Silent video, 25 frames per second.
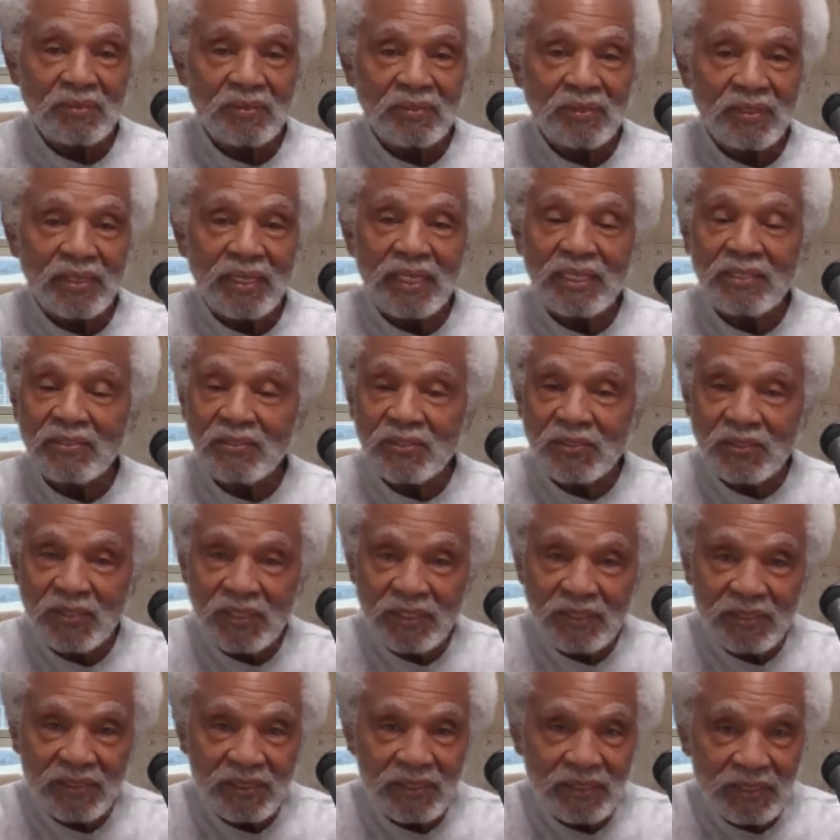
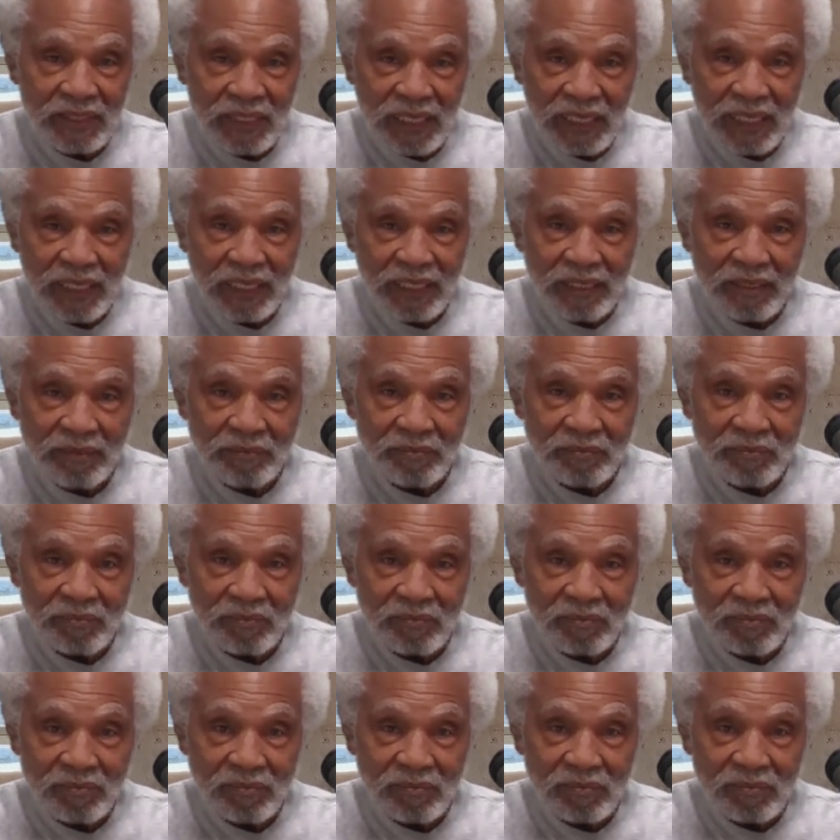insulting name
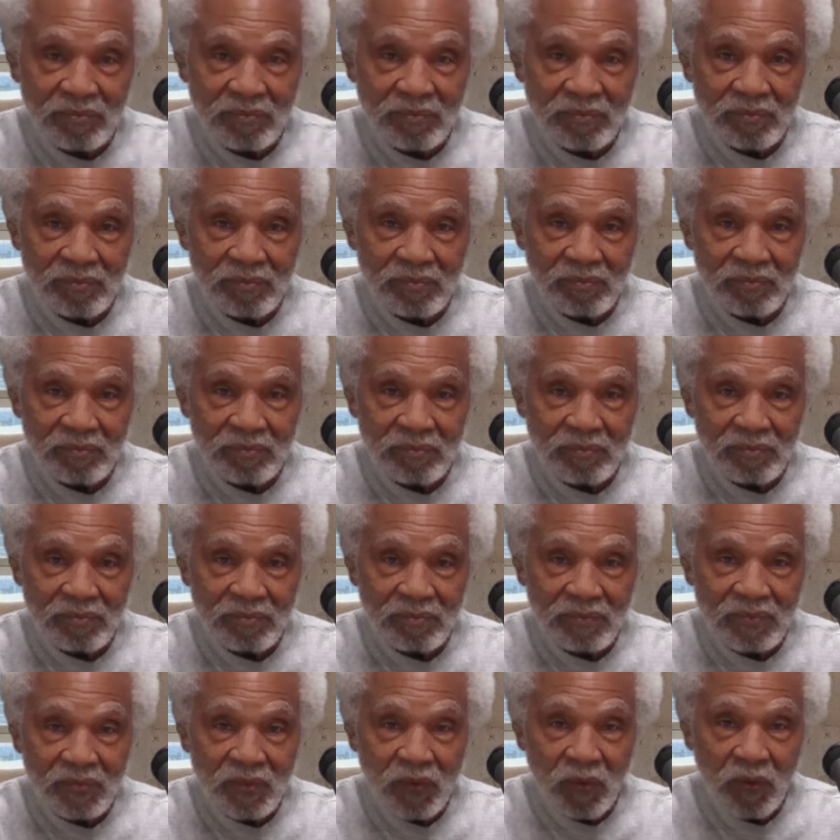
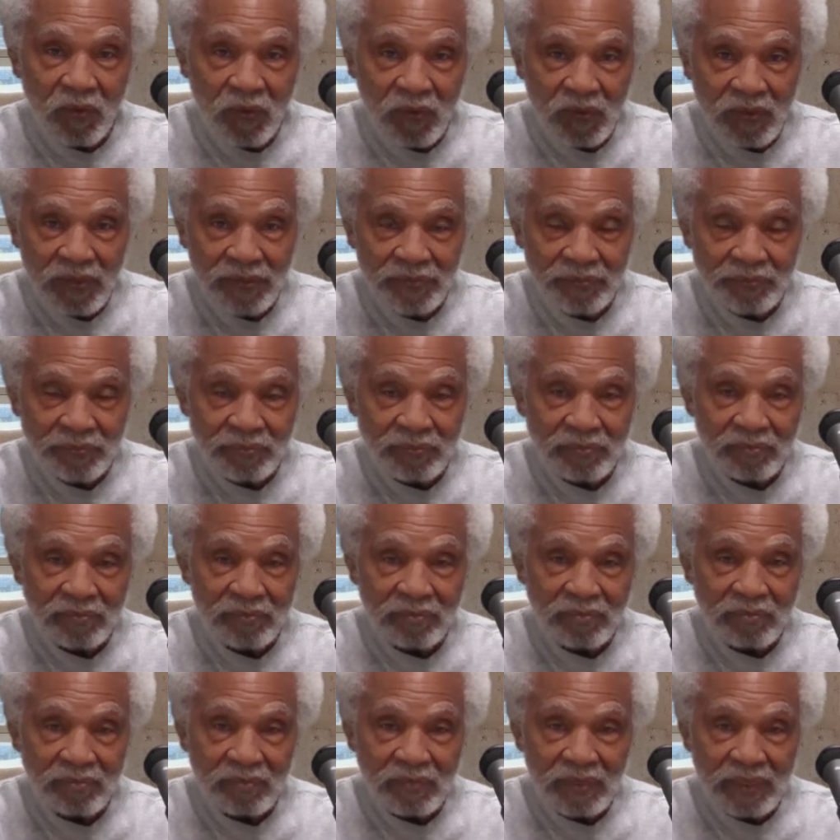on
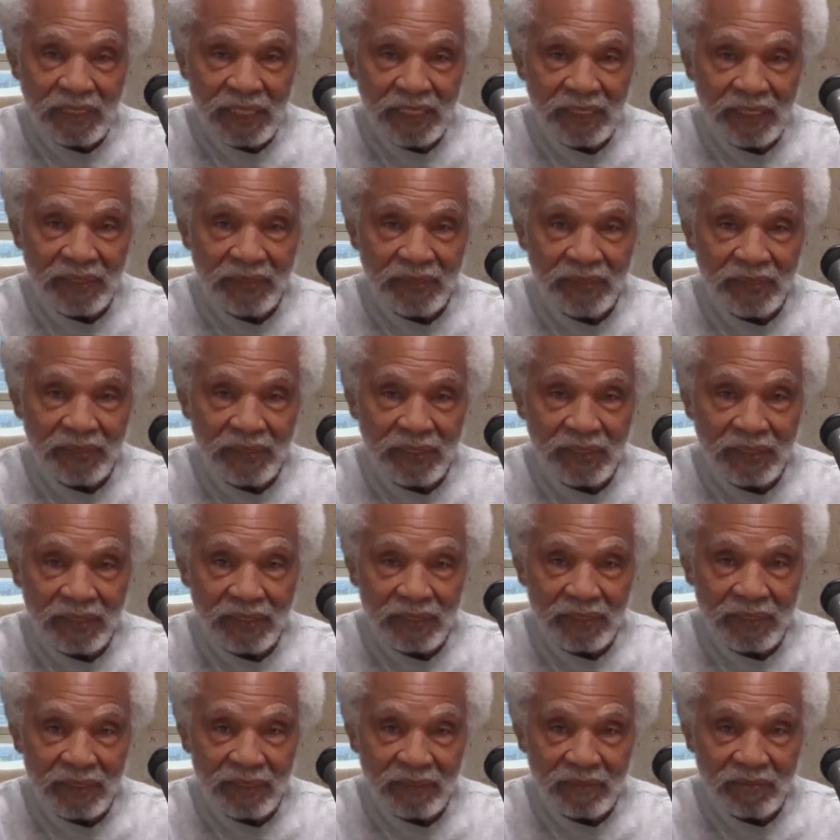that they could
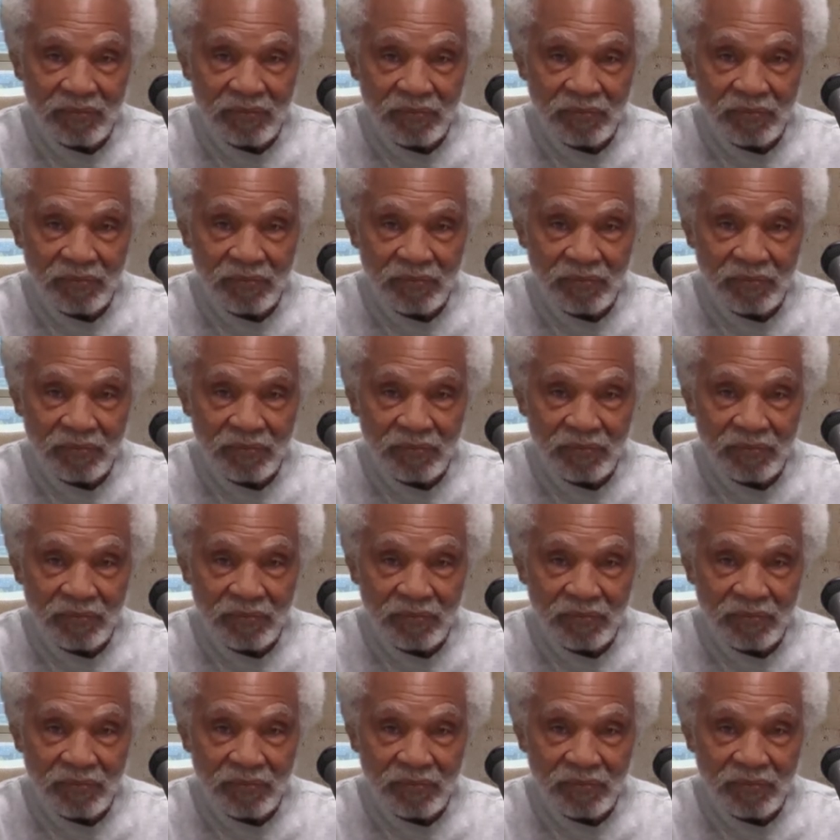think of.